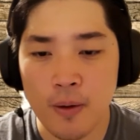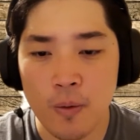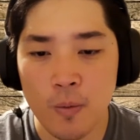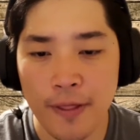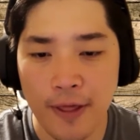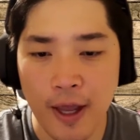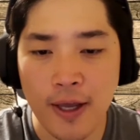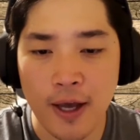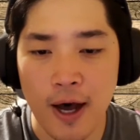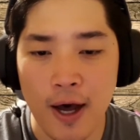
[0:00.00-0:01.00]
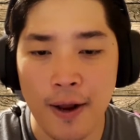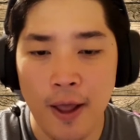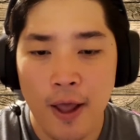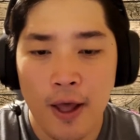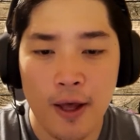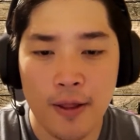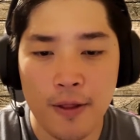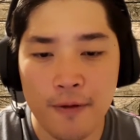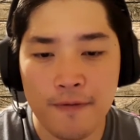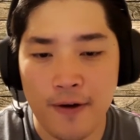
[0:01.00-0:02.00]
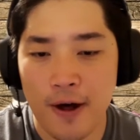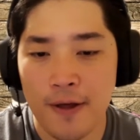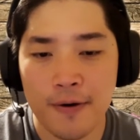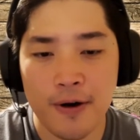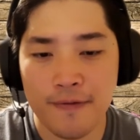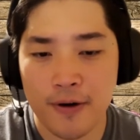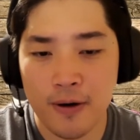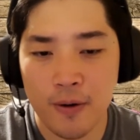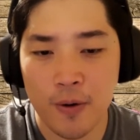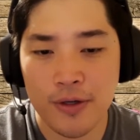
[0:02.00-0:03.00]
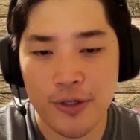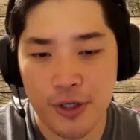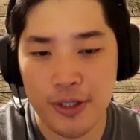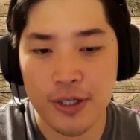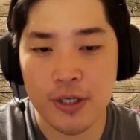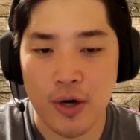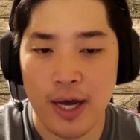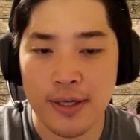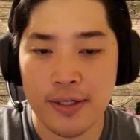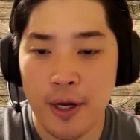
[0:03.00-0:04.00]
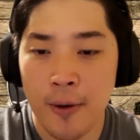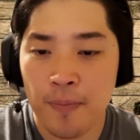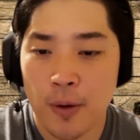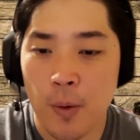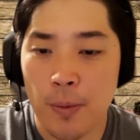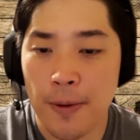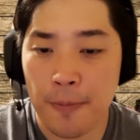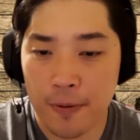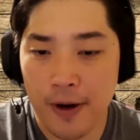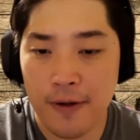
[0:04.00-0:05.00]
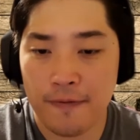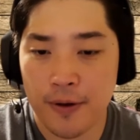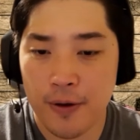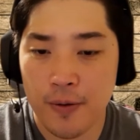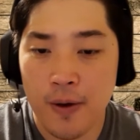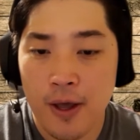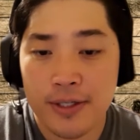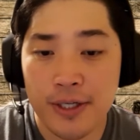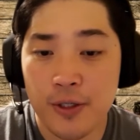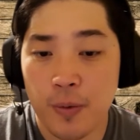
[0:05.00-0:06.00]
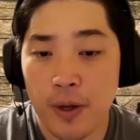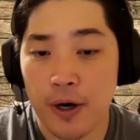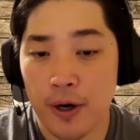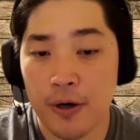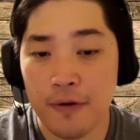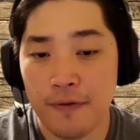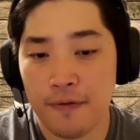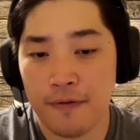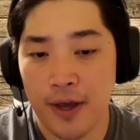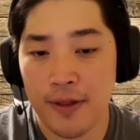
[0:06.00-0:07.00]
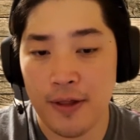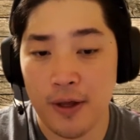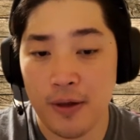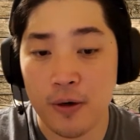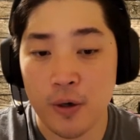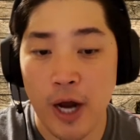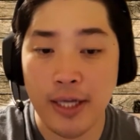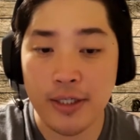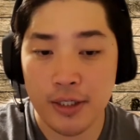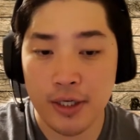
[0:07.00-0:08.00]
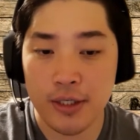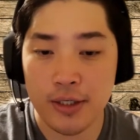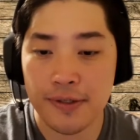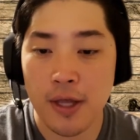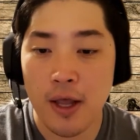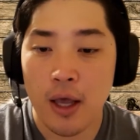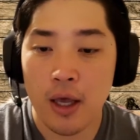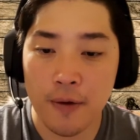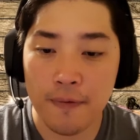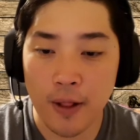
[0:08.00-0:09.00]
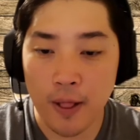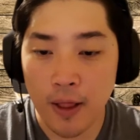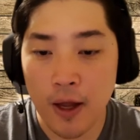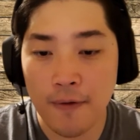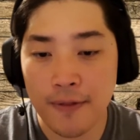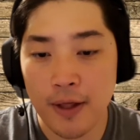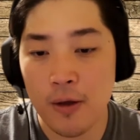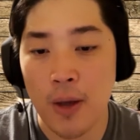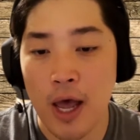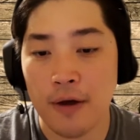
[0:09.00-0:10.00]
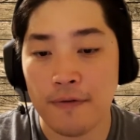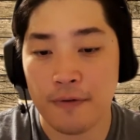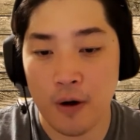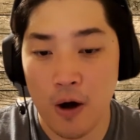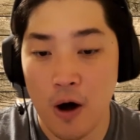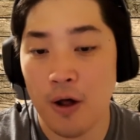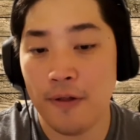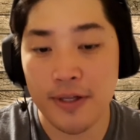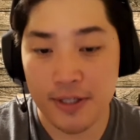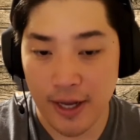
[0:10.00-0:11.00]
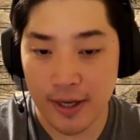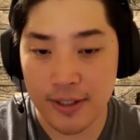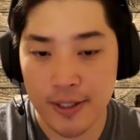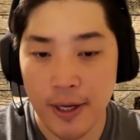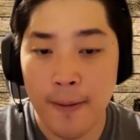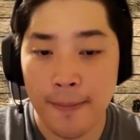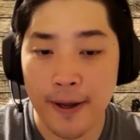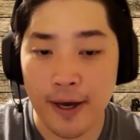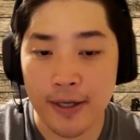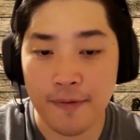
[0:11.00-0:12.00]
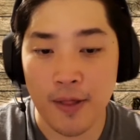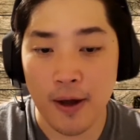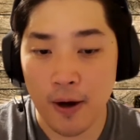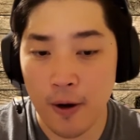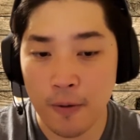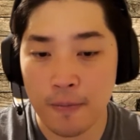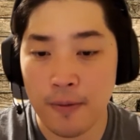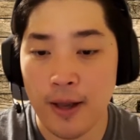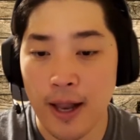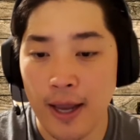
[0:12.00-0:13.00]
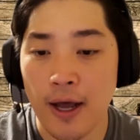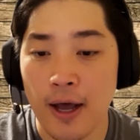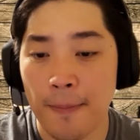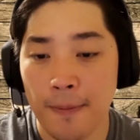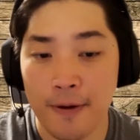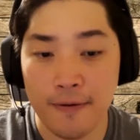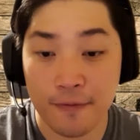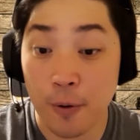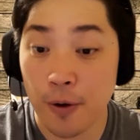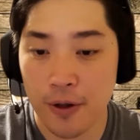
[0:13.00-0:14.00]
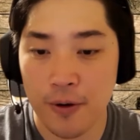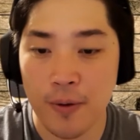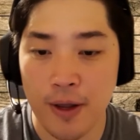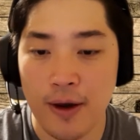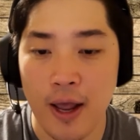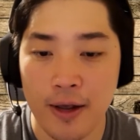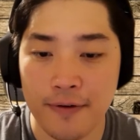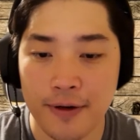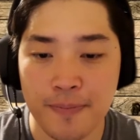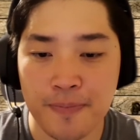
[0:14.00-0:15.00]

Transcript: We thank God, uh, the Father of our Lord Jesus Christ when we pray for you, since we heard of your faith in Christ Jesus and of the love that you have for all the saints because of the hope laid up for you in heaven.